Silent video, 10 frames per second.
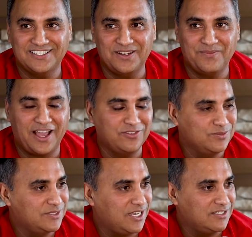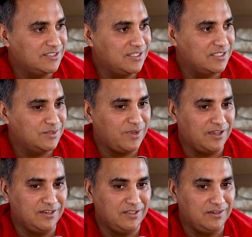The kitchen and bathroom changes. That's
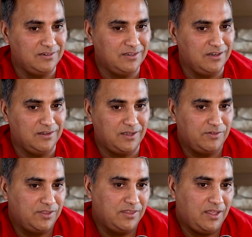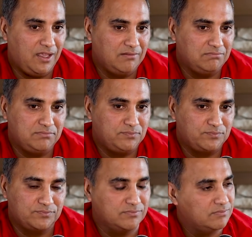about it. Other than that,
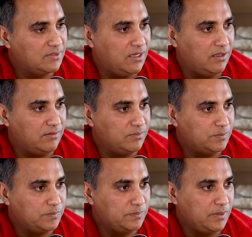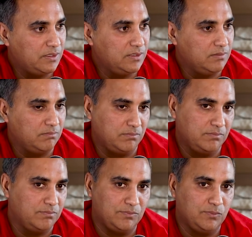you
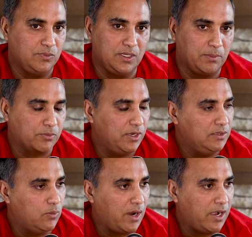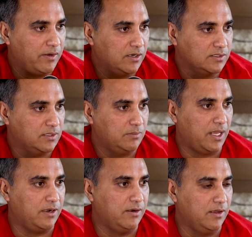upgrade the wiring or
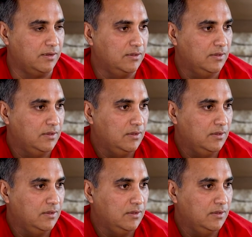something. I don't know.